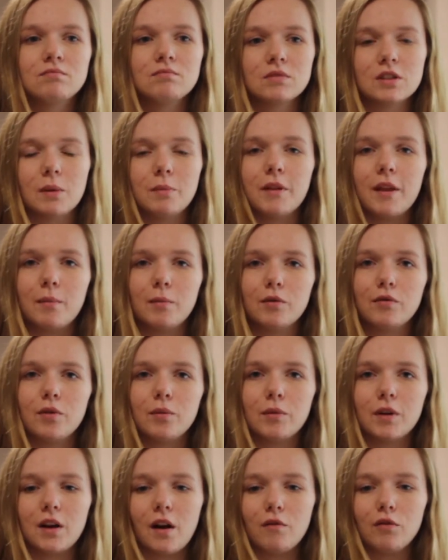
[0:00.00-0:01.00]
some of them are
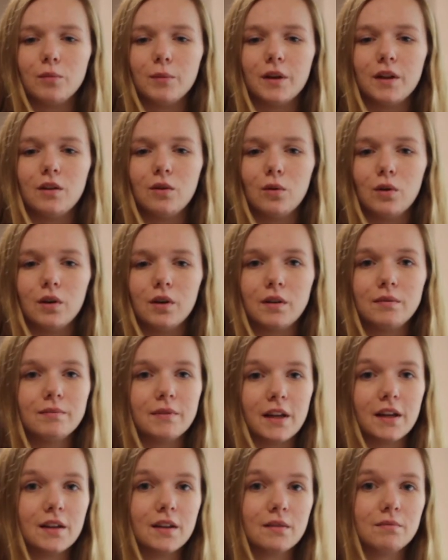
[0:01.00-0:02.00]
from the government or
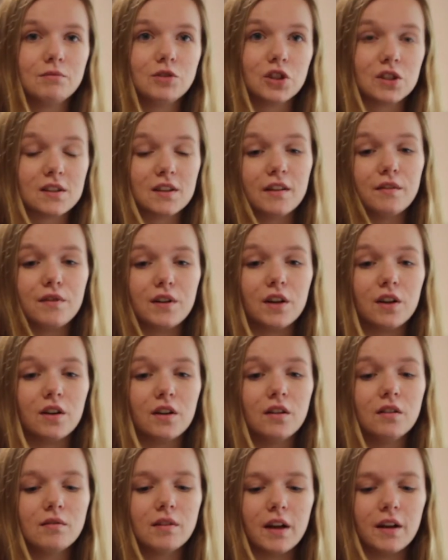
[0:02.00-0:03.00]
they just live
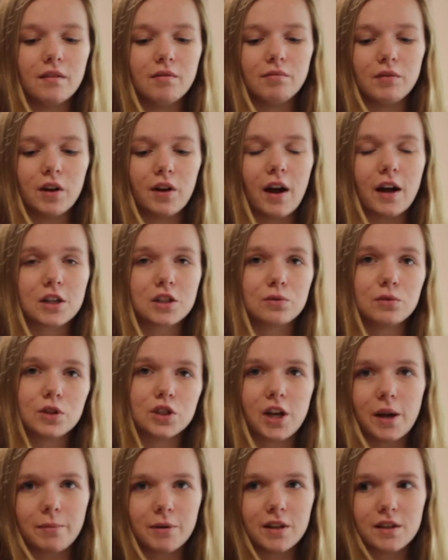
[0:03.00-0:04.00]
here and they're actual
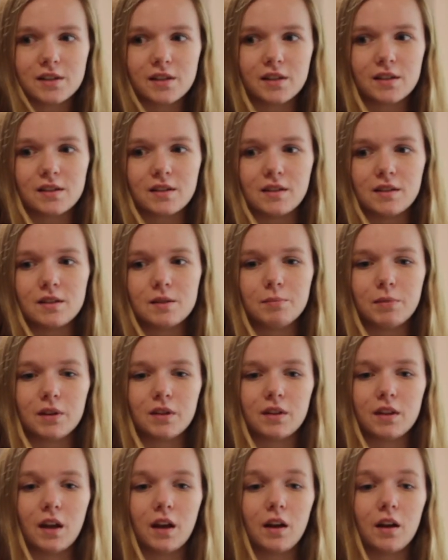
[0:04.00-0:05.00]
Japanese citizens,
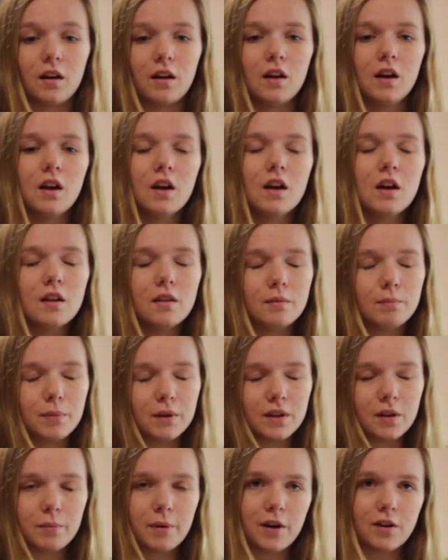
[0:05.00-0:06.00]
but their
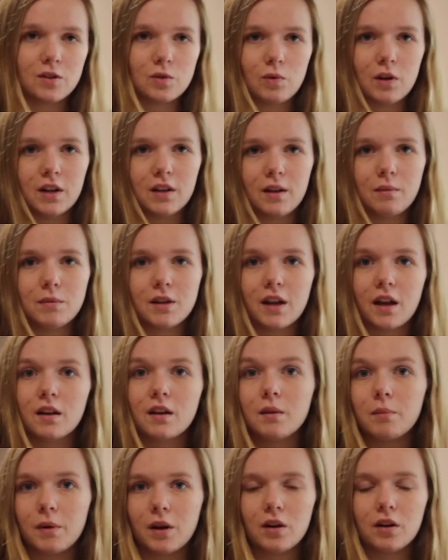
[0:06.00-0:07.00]
parents wanted them to get
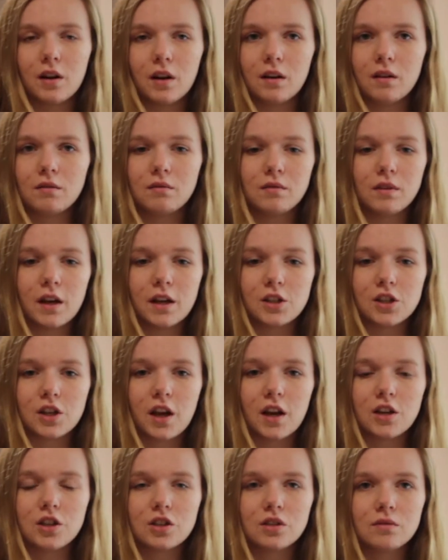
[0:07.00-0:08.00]
an American
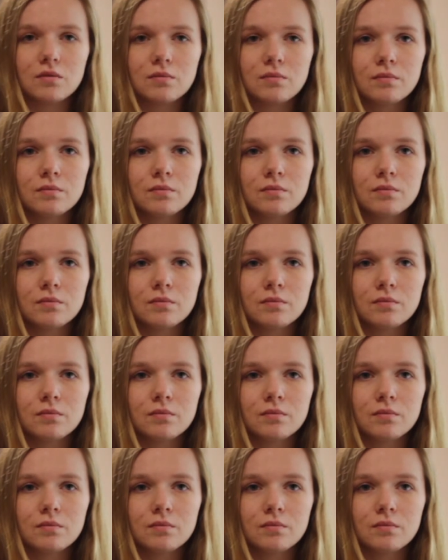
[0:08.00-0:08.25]
education.